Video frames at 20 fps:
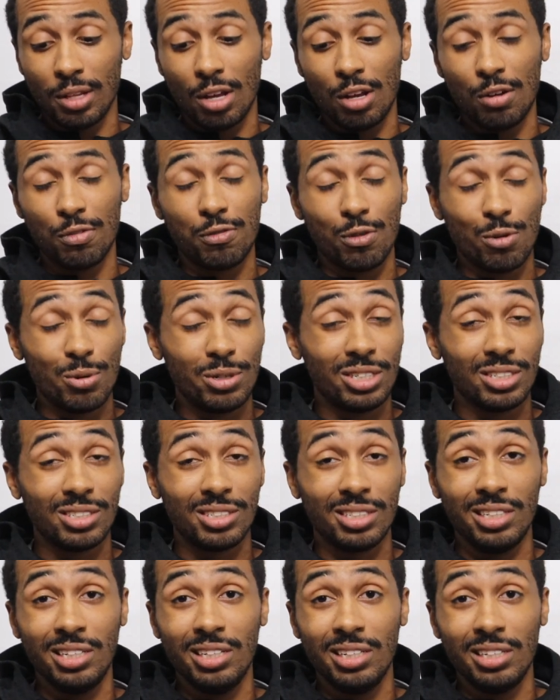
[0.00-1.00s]

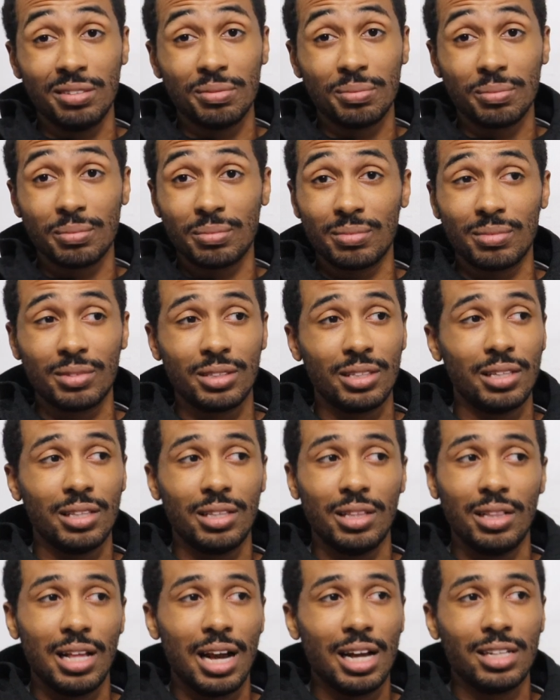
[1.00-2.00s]
Unfortunately,
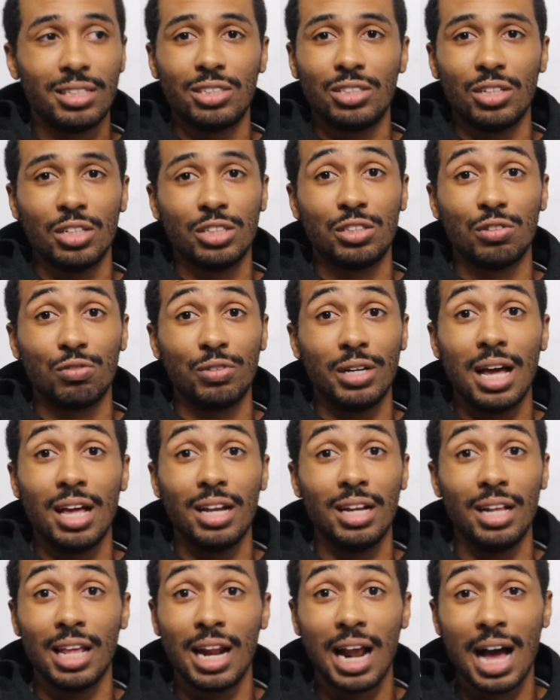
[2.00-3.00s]
that's just the
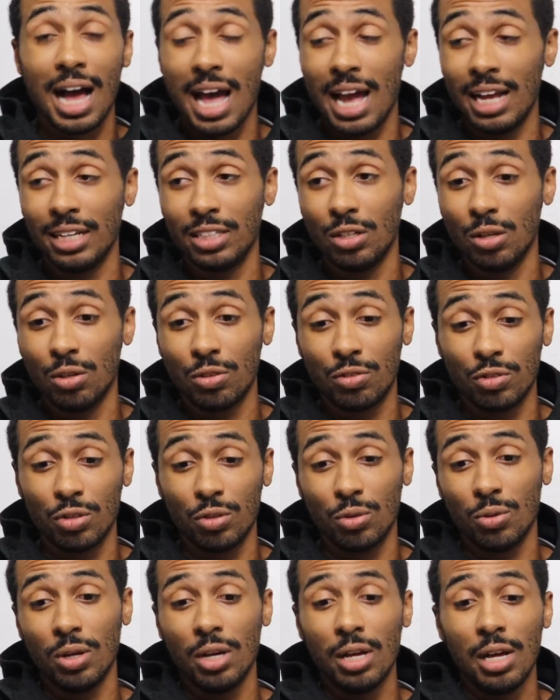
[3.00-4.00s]
reality that I had to go
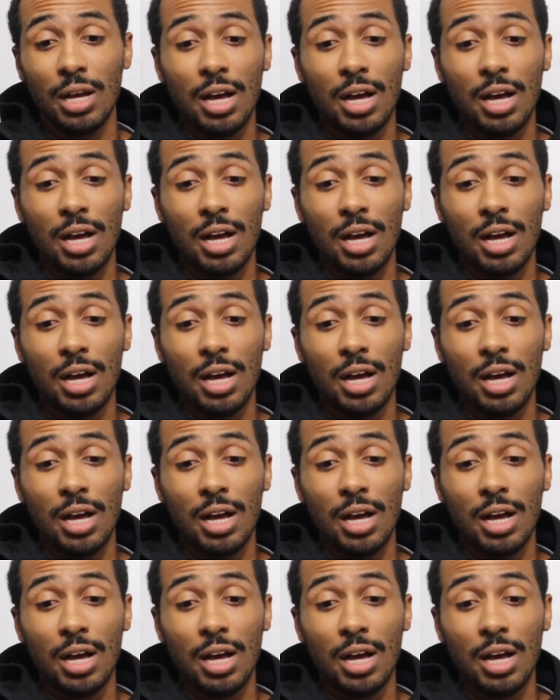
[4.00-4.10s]
through.